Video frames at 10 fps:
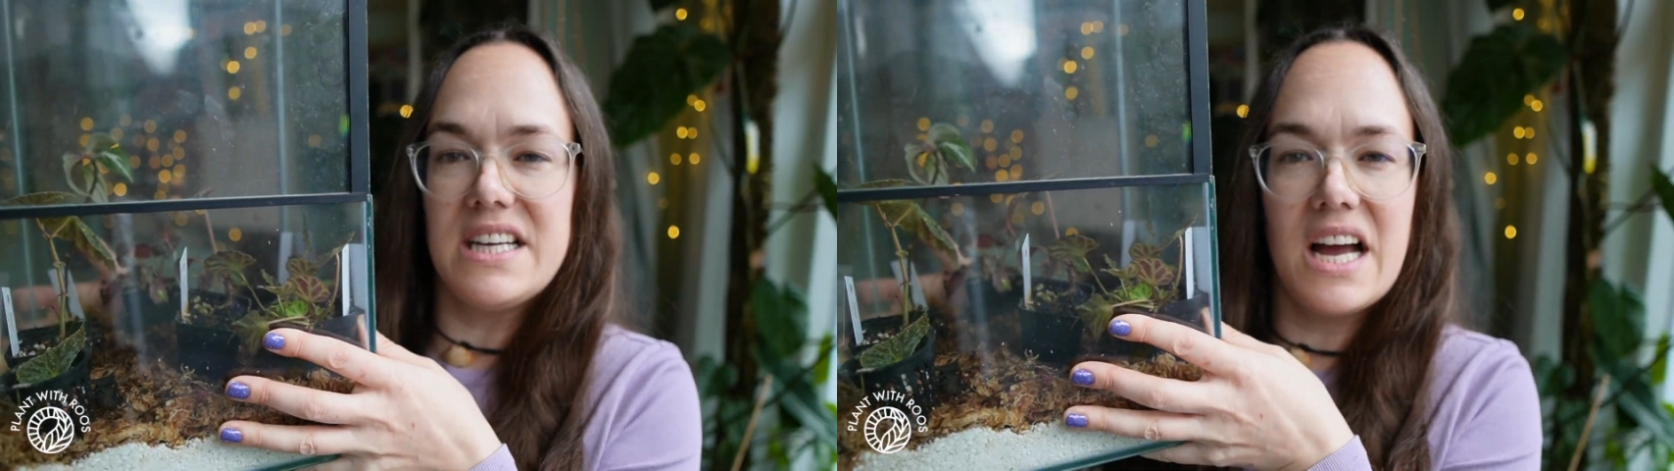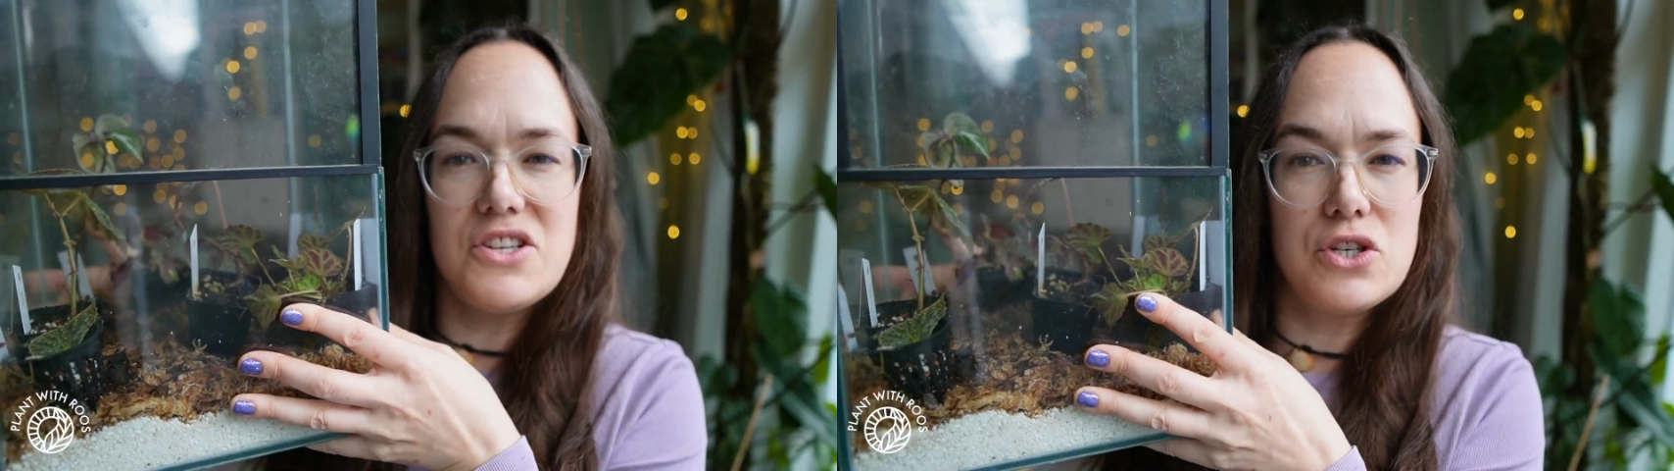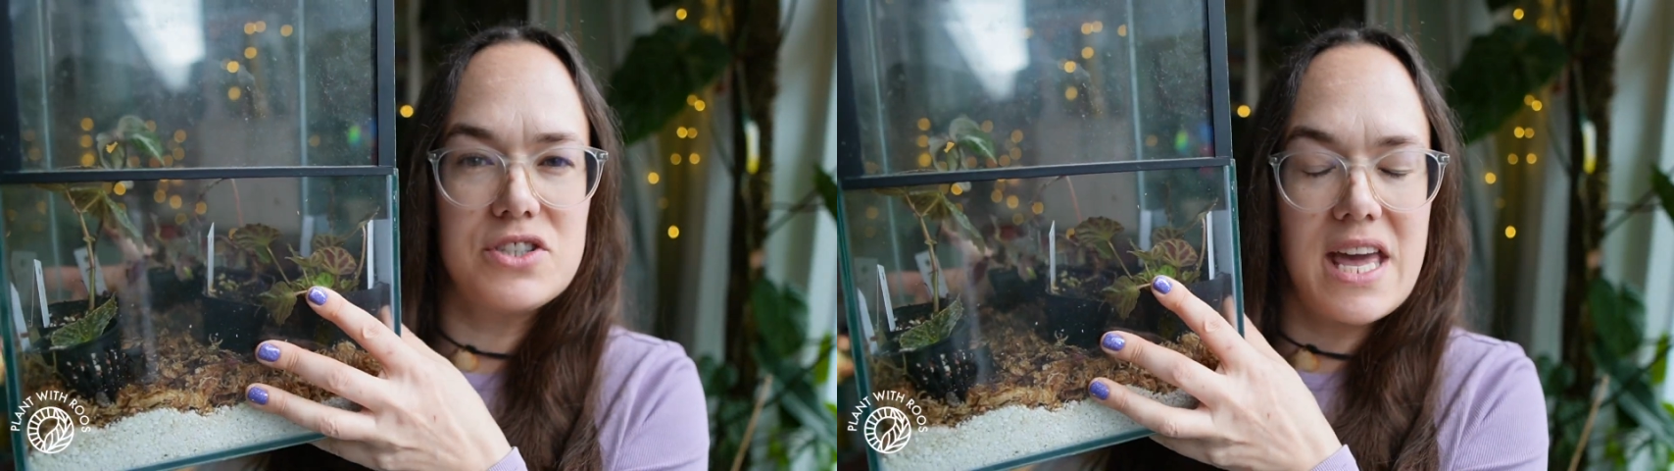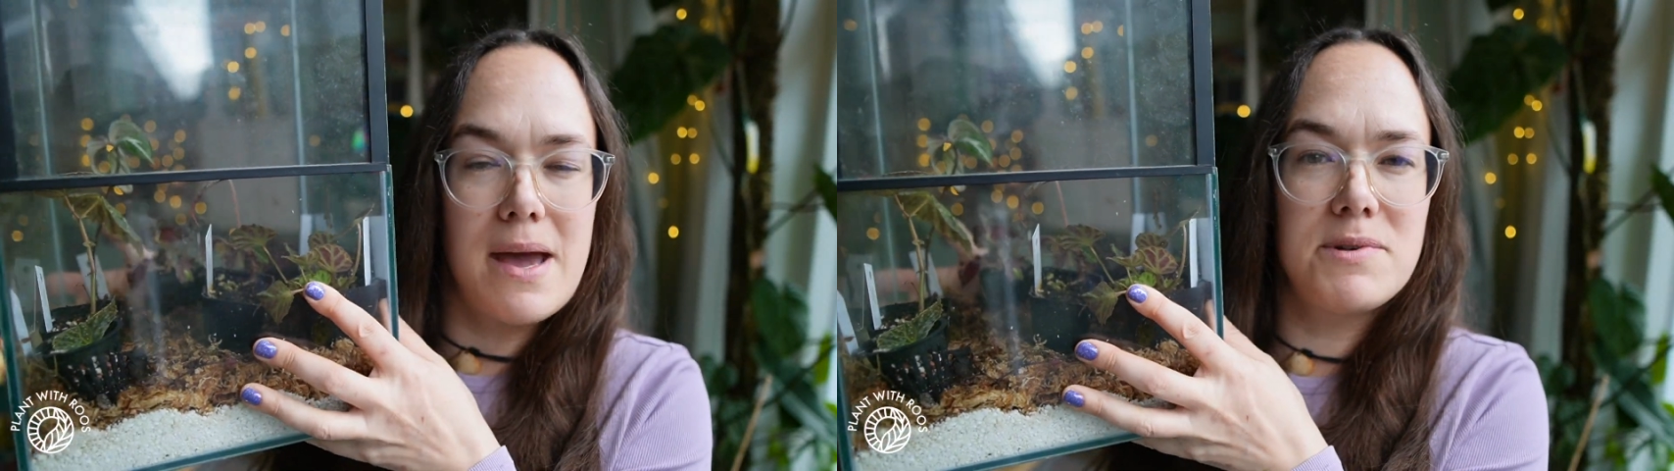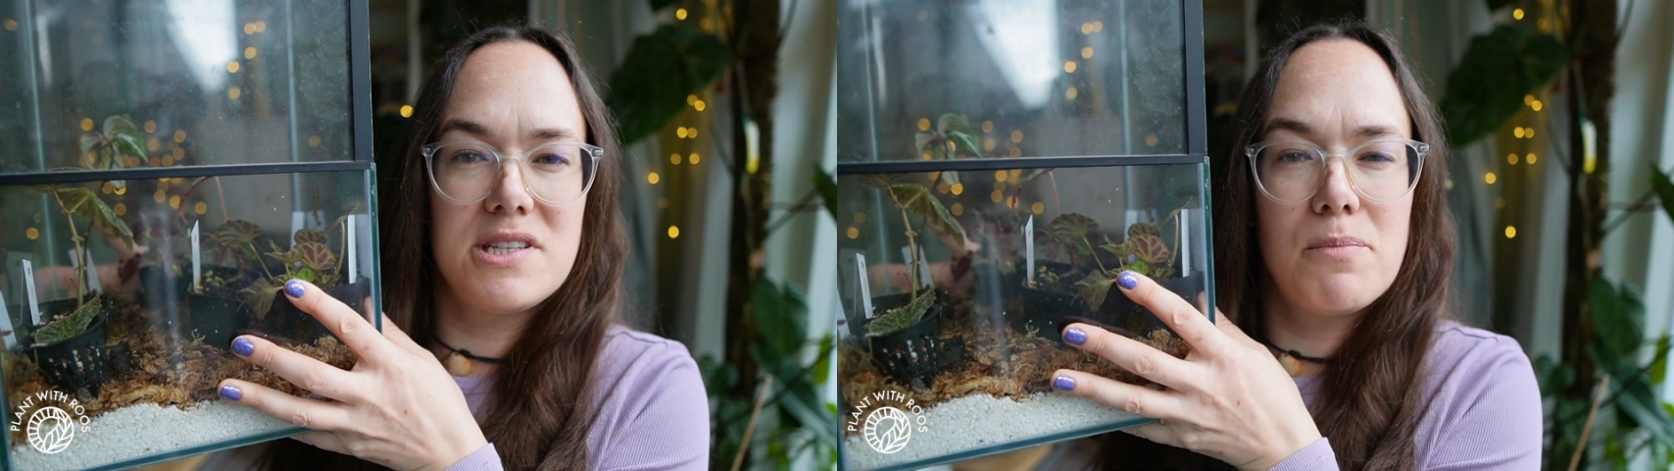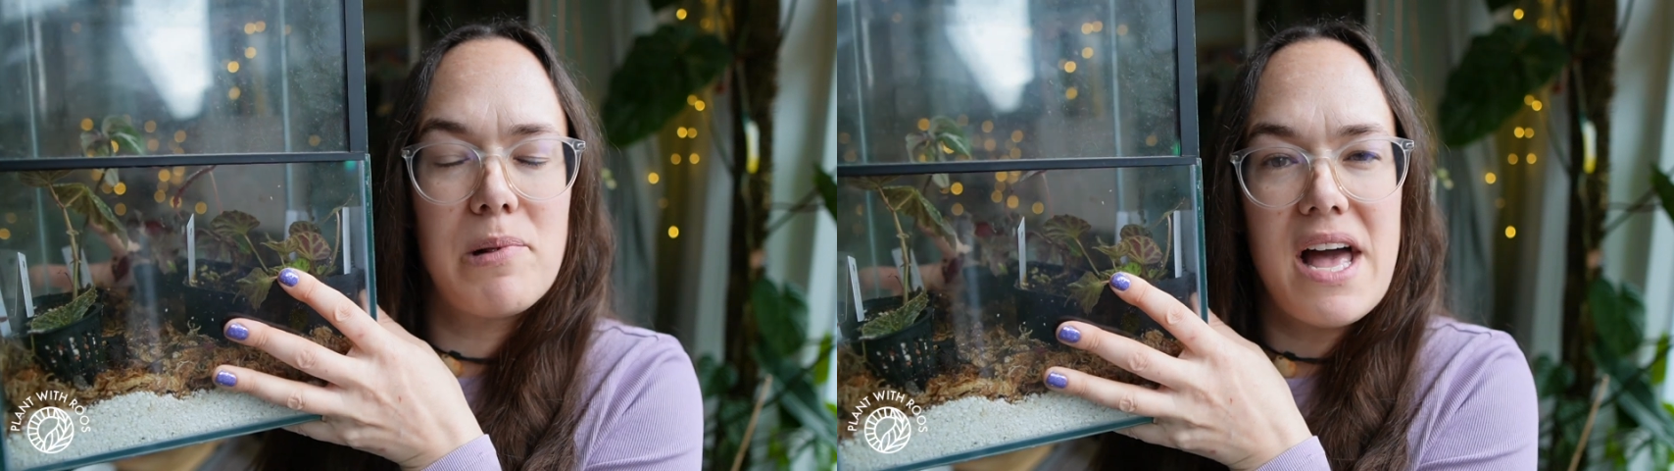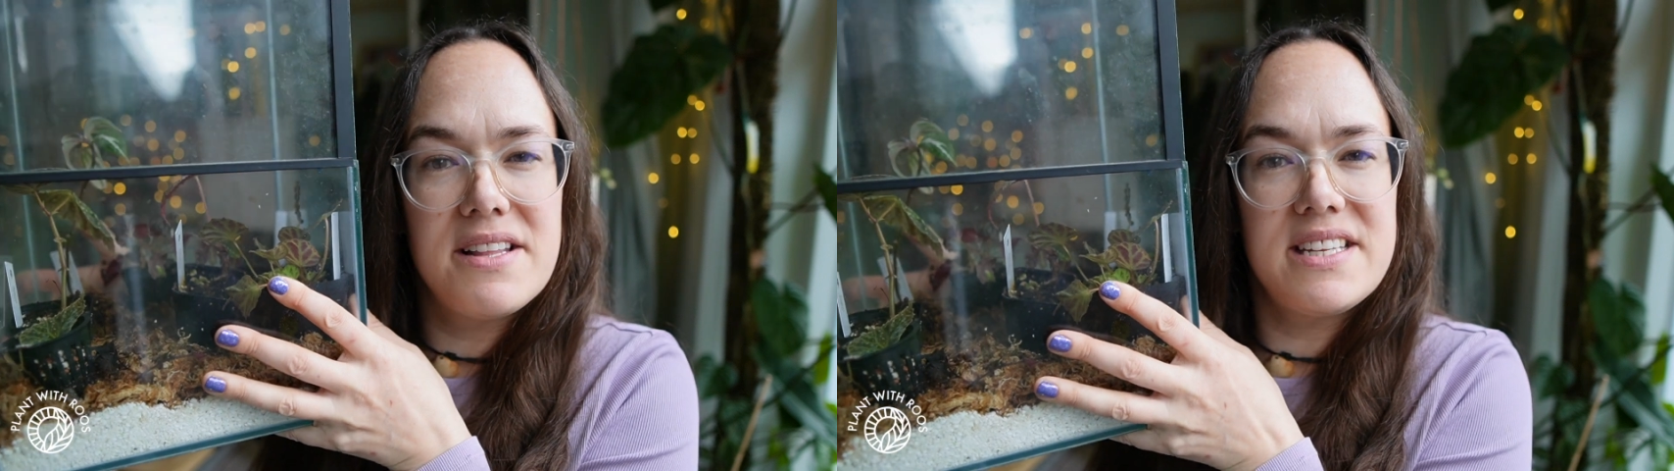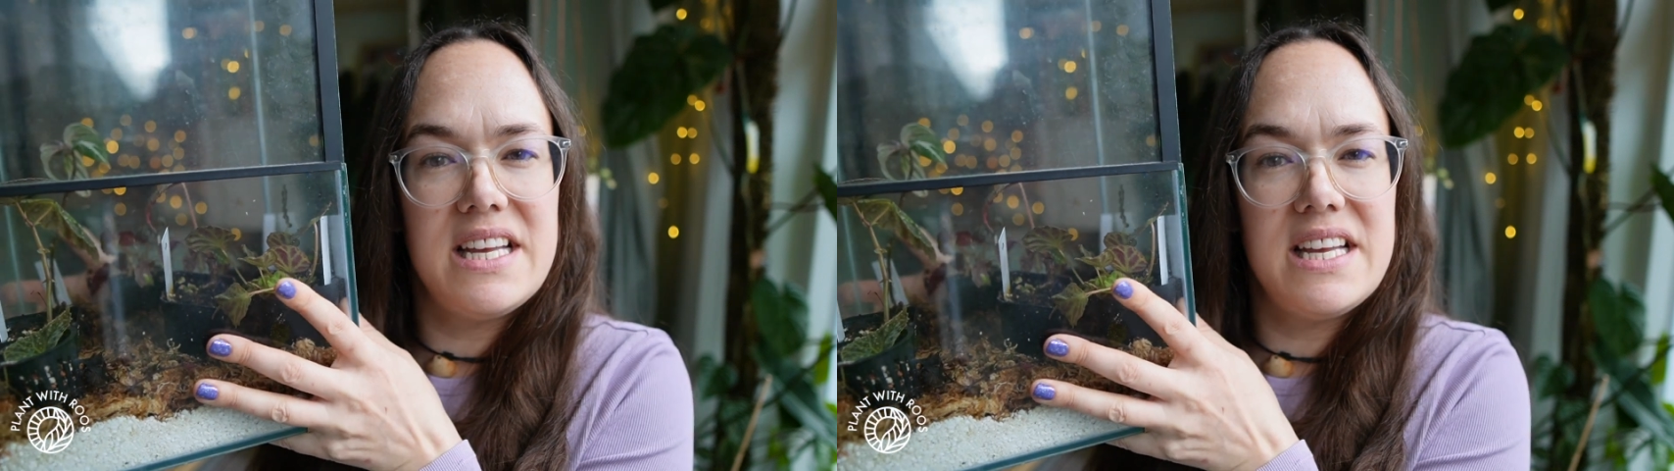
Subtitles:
I just kept the plants